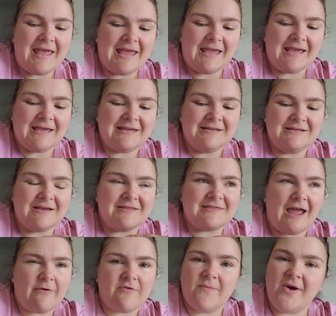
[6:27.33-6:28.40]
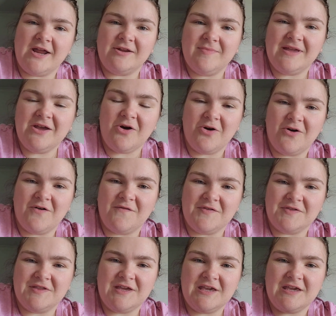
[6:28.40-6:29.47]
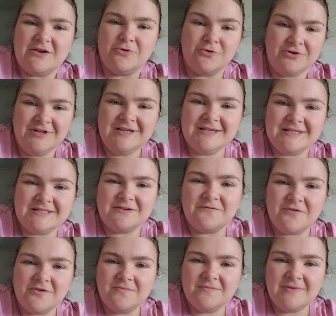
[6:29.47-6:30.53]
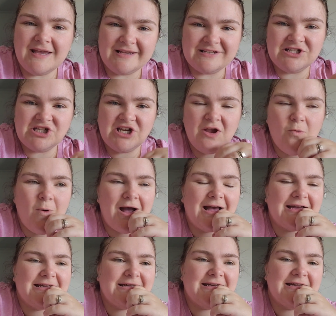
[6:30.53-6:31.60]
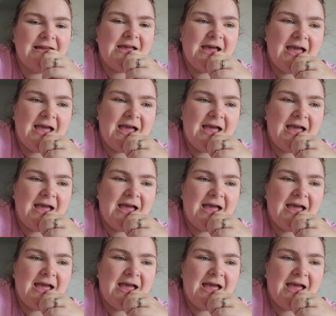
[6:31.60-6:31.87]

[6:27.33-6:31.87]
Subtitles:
And that reminded me of the Unus from SG-1,